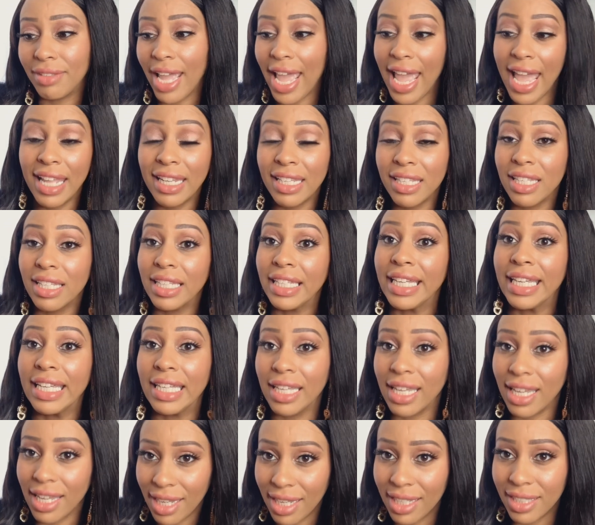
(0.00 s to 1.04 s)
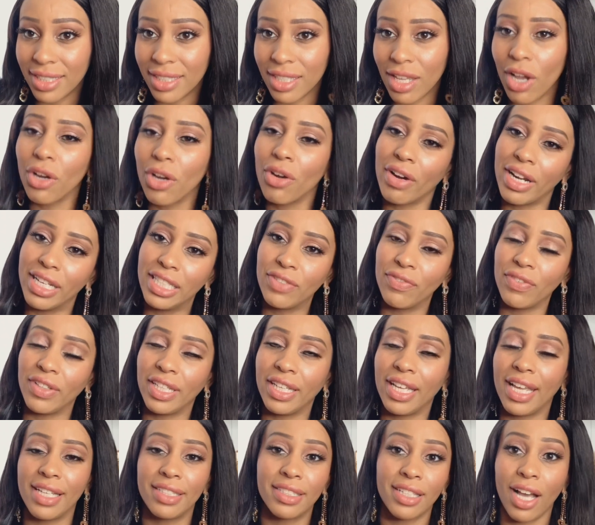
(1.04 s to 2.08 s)
handling it
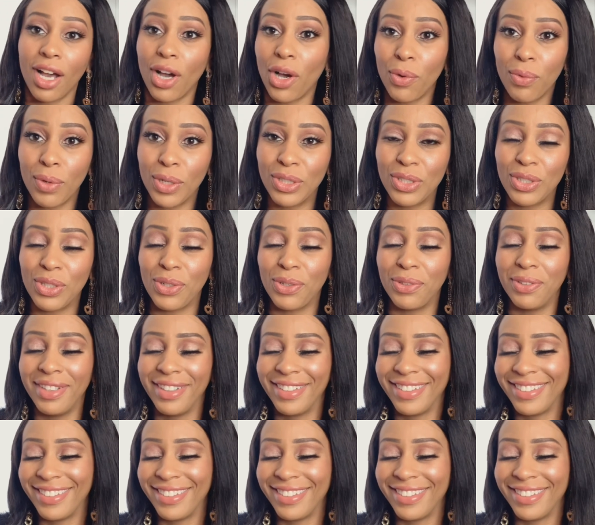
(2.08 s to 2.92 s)
gracefully as I always do.